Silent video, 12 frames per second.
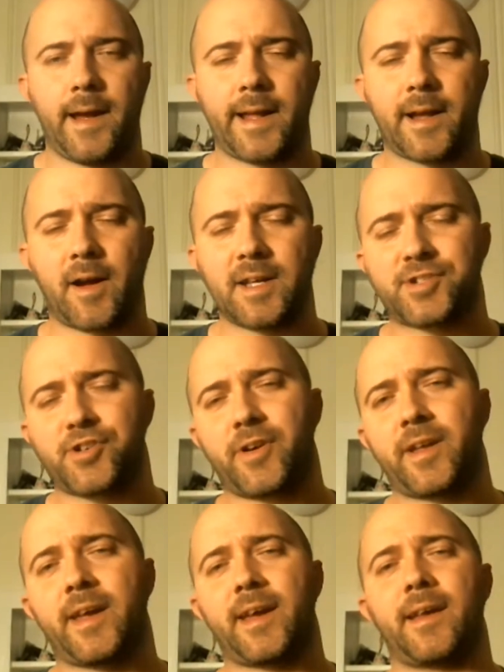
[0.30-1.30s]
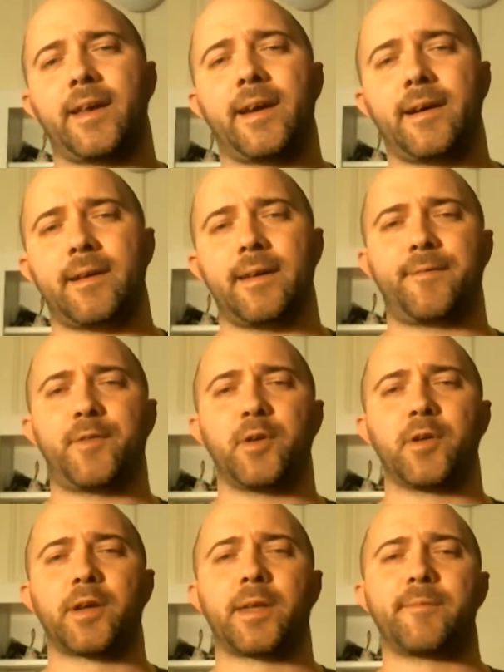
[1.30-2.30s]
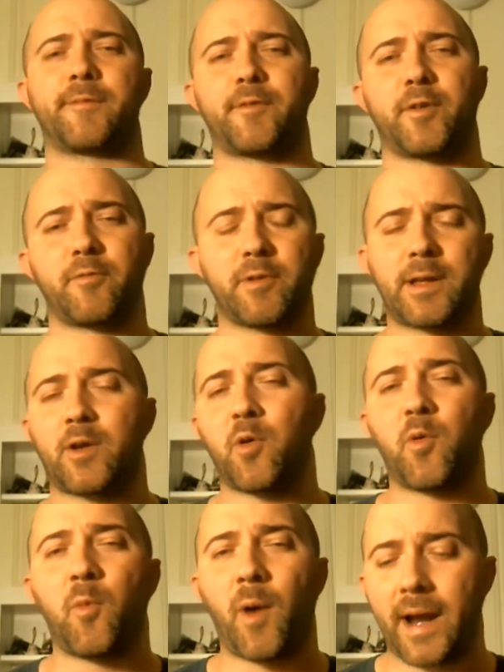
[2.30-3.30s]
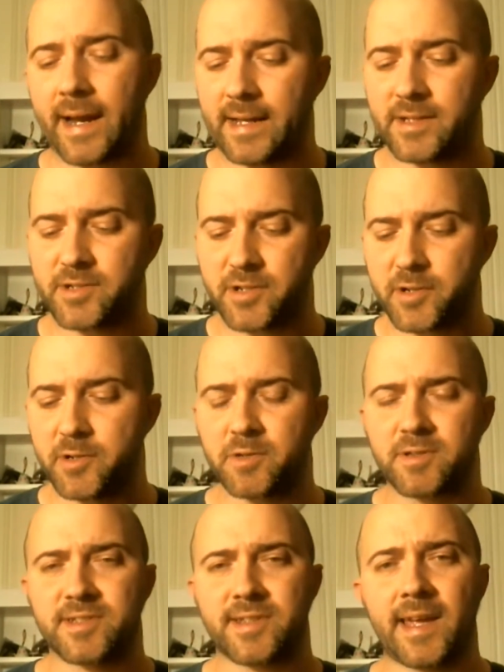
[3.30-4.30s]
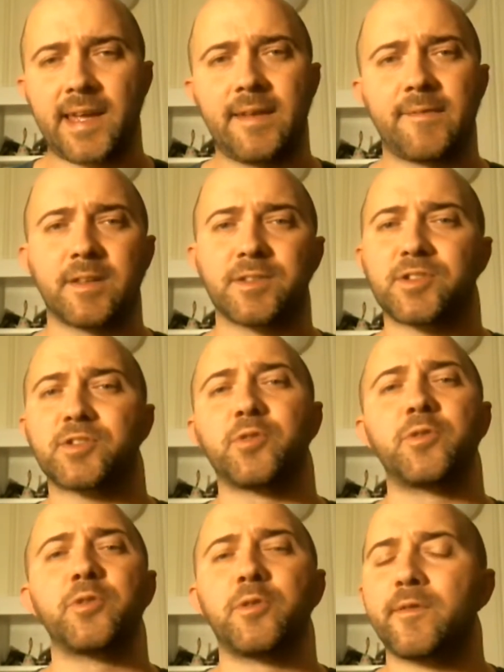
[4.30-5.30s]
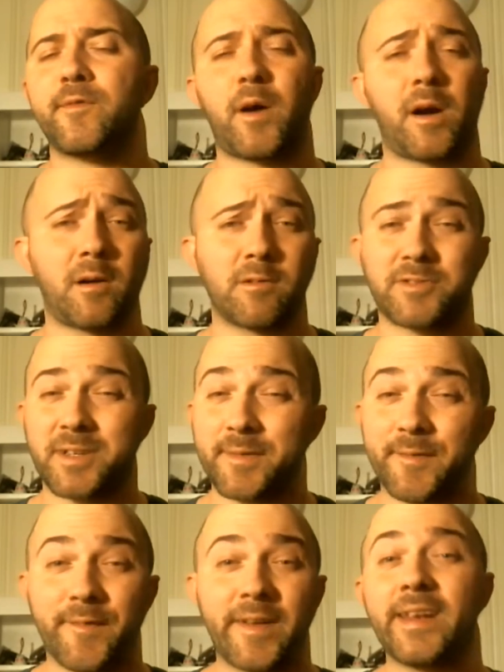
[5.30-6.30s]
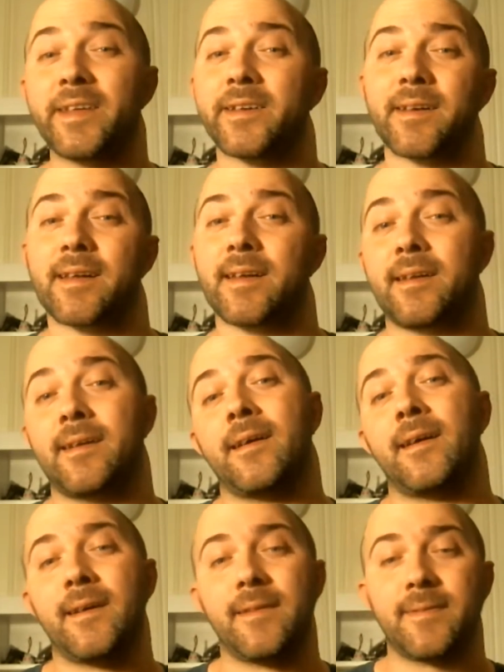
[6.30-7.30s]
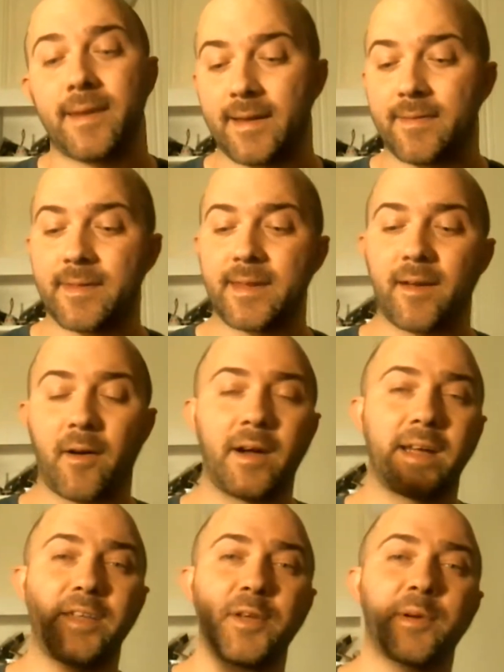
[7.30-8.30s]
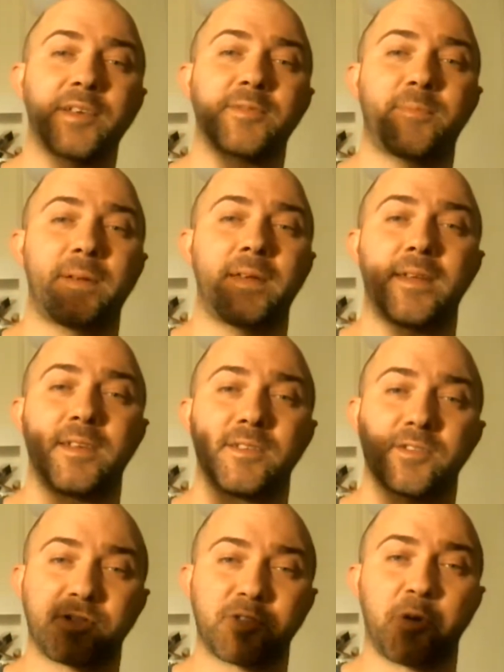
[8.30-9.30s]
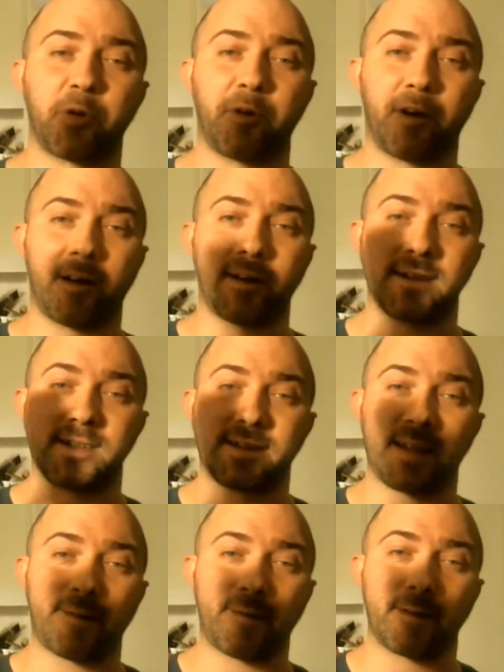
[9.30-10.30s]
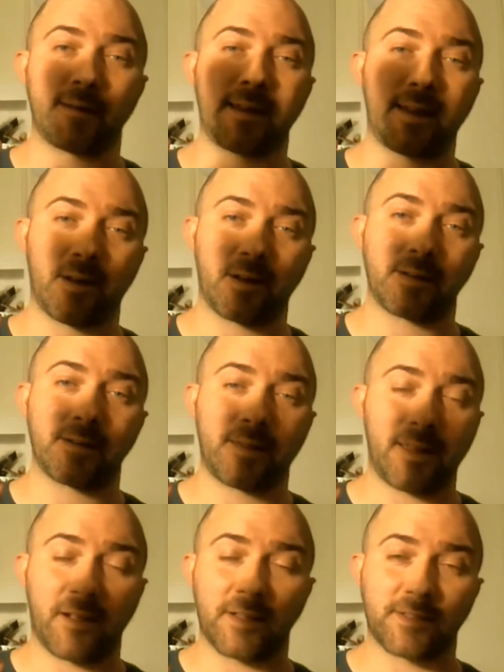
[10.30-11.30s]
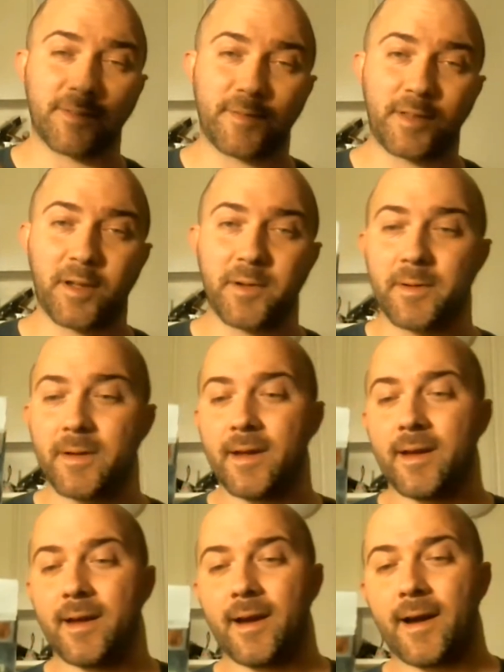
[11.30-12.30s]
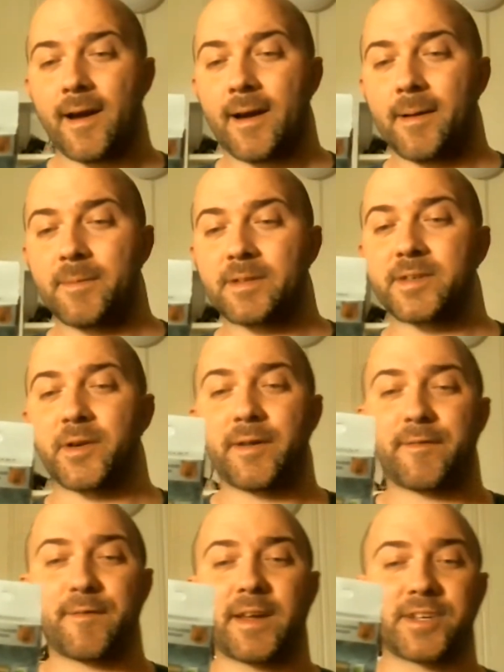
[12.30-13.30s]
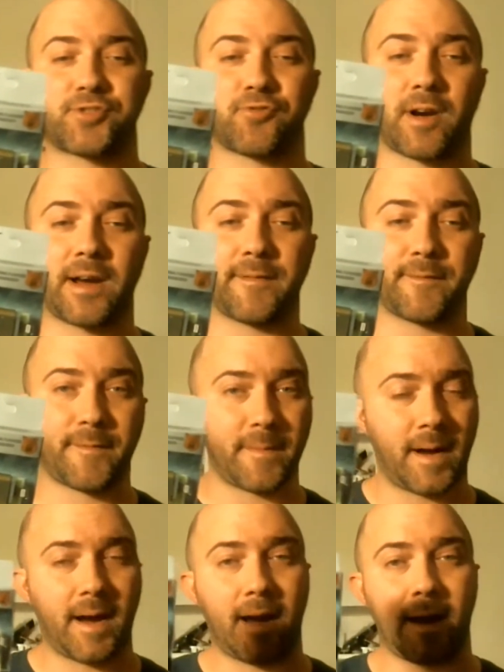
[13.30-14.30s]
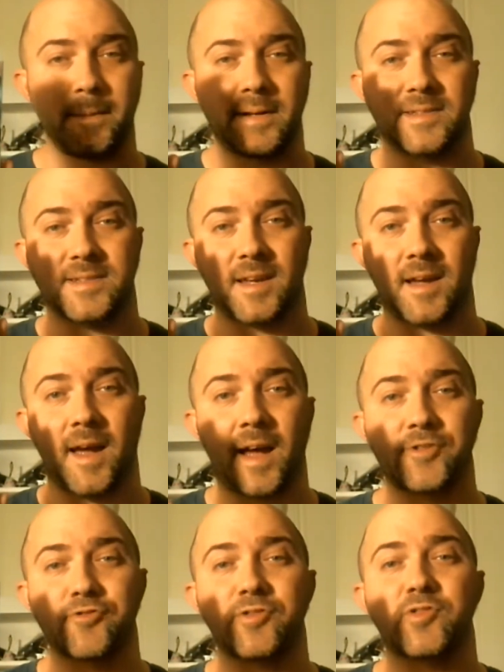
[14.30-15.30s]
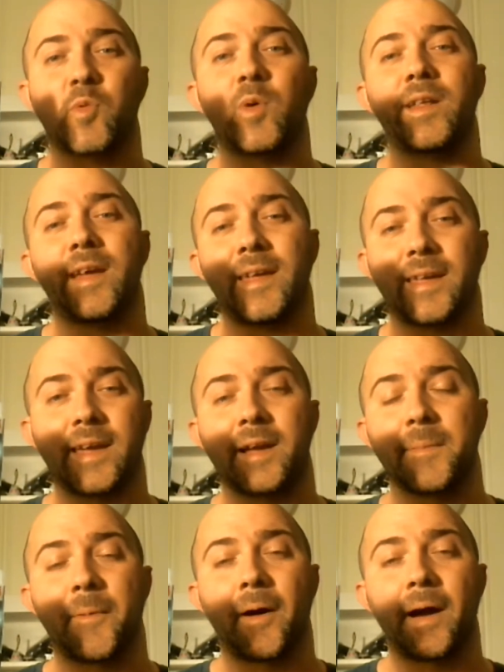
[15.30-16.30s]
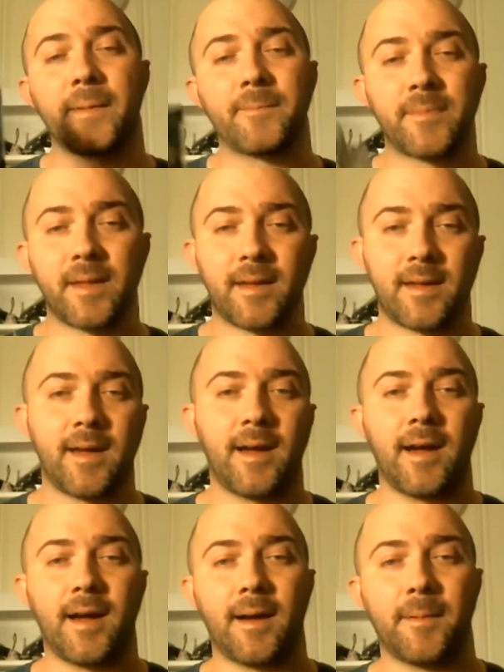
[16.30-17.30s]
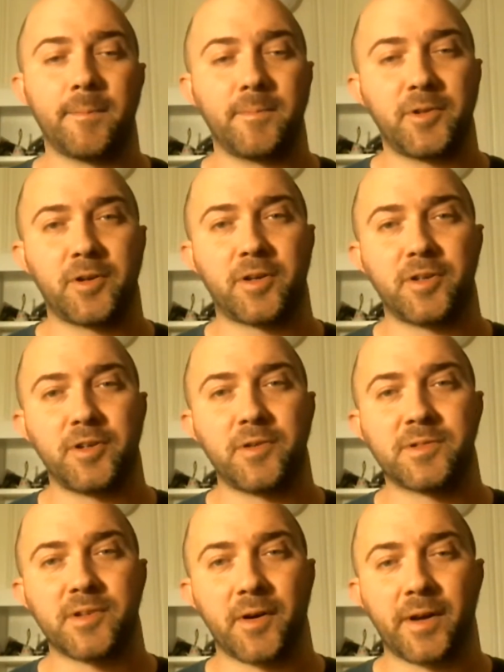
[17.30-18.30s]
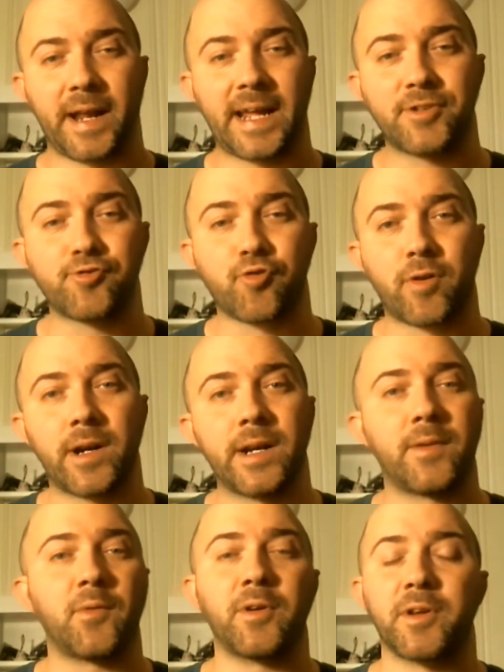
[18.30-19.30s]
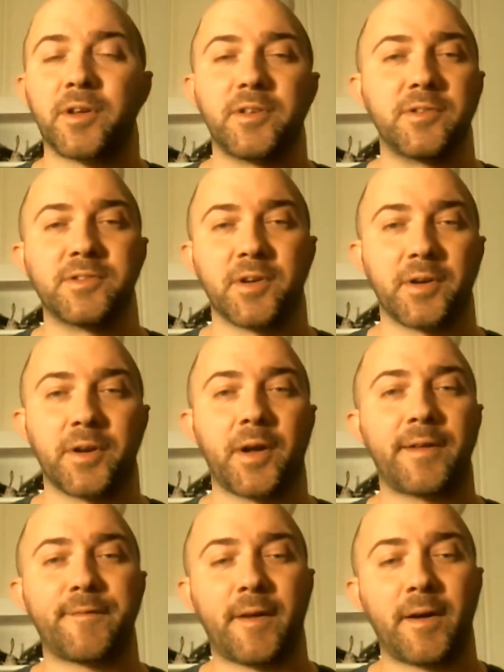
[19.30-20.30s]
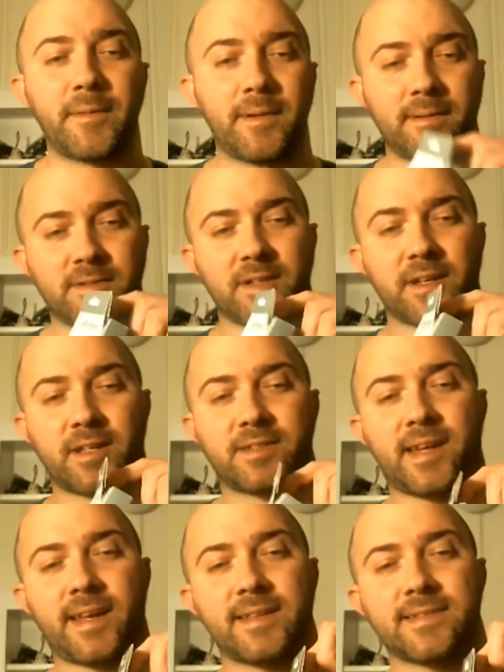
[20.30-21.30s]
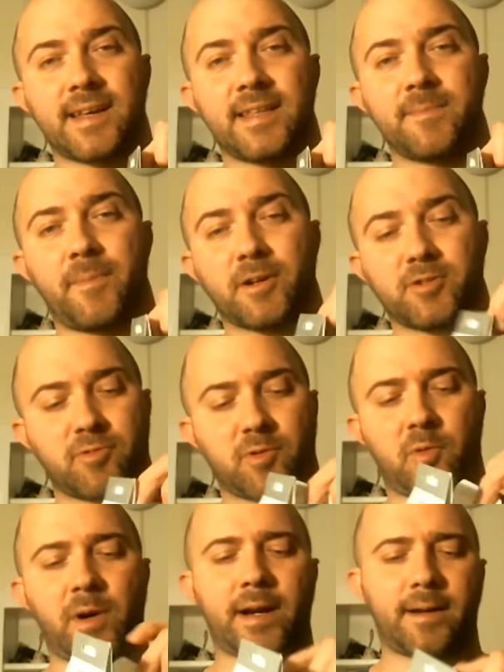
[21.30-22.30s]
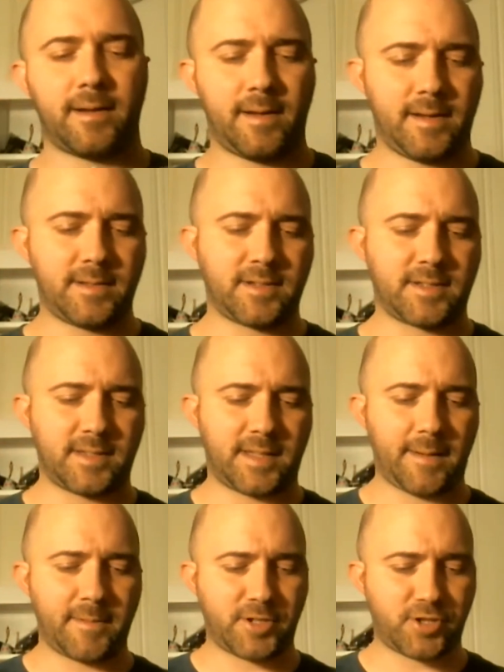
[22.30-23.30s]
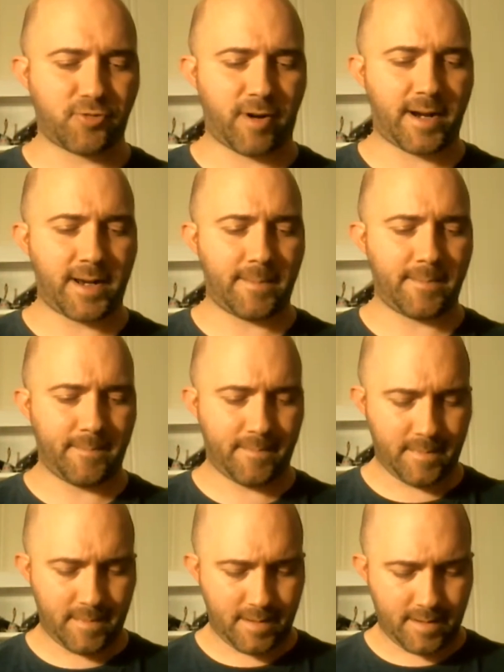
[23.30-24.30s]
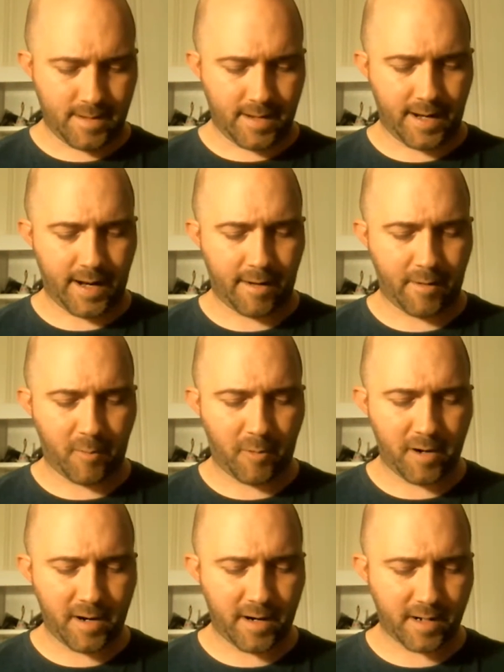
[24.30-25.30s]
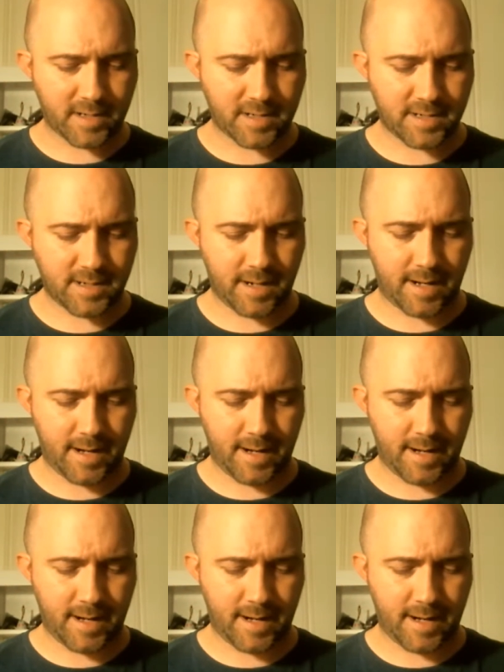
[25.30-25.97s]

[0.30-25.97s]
Hey there guys, John here. Now, if you're looking for a really cool way to save and store your files conveniently, then the iUSB Storer is definitely the answer for you. It's an iFlash drive. It's 128 gigabyte. You can use it on an Android or you can use it on an iPhone. I'm just going to take this out of the box real quick just to demonstrate how it works.